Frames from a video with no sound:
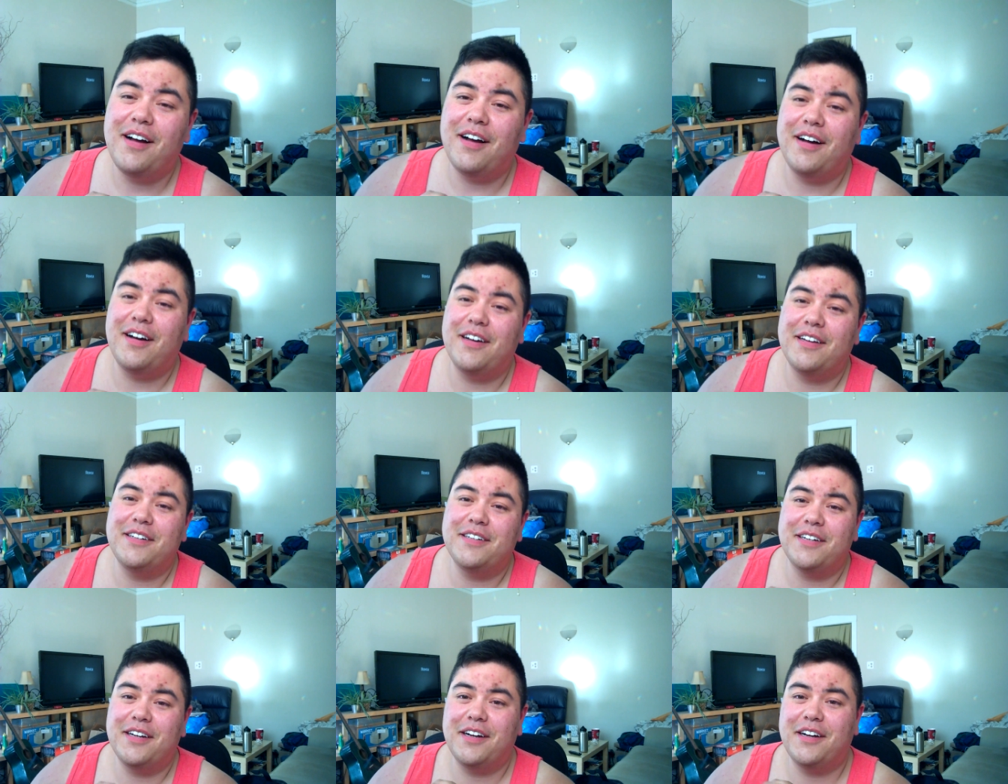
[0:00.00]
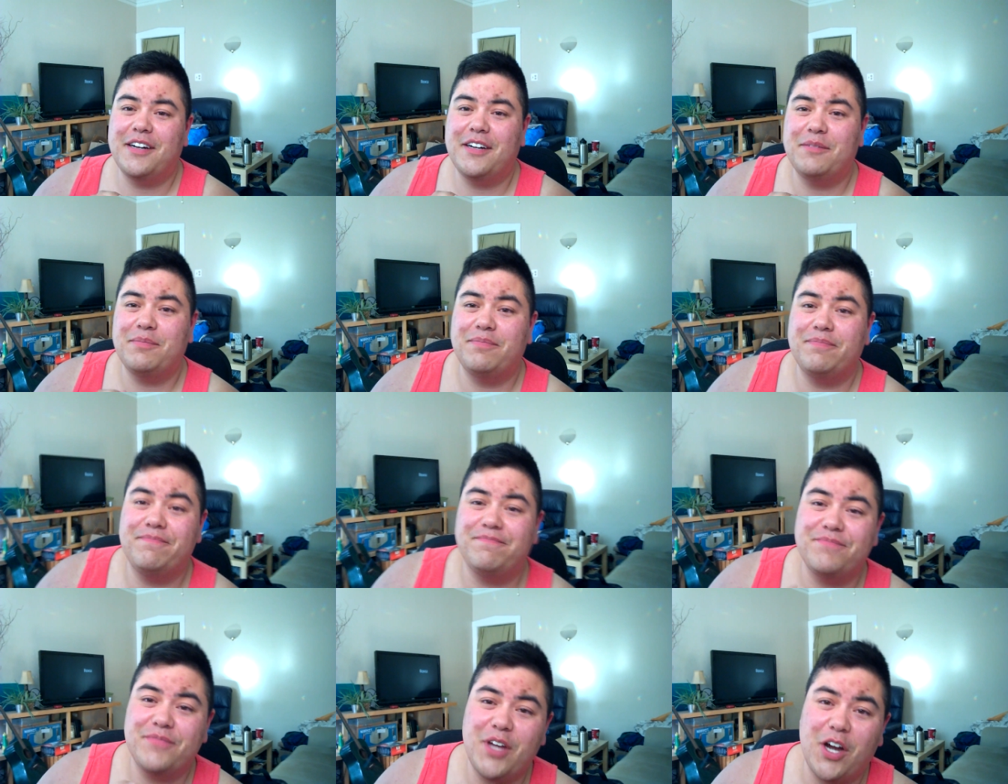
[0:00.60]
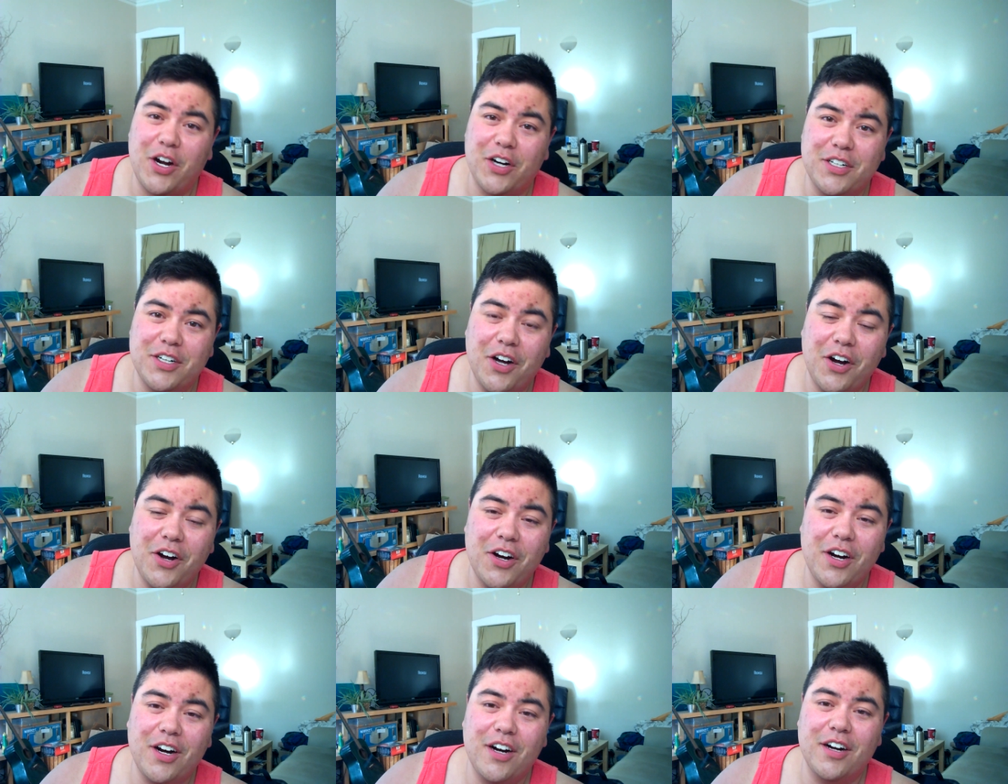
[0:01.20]
on um, our
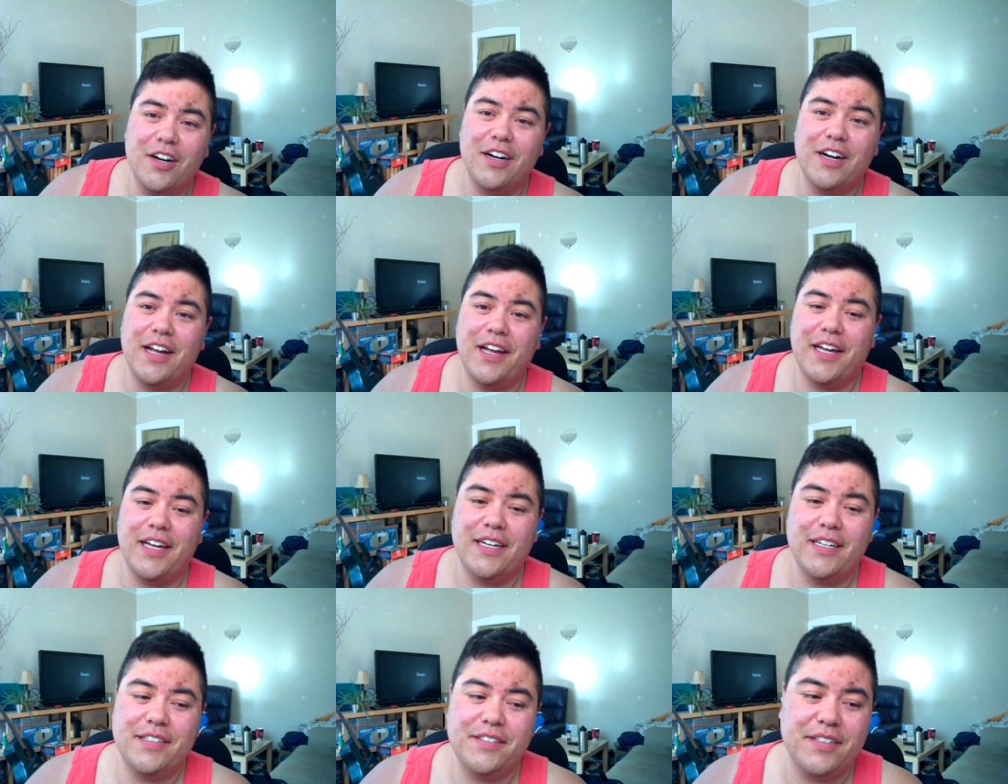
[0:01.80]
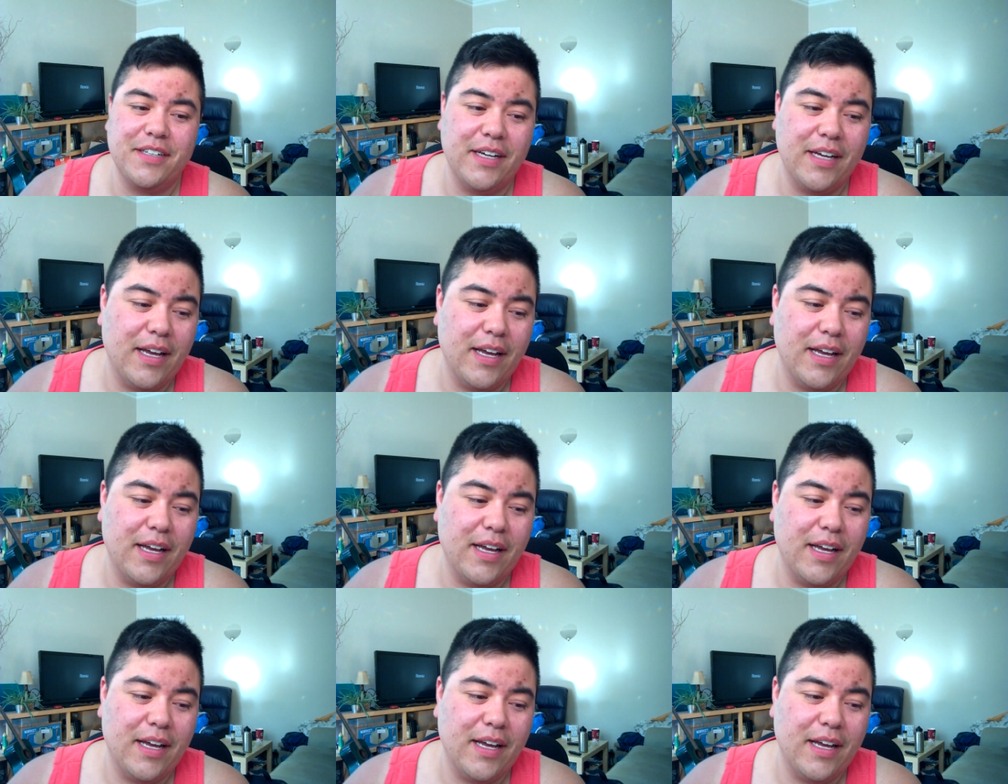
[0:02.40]
car, and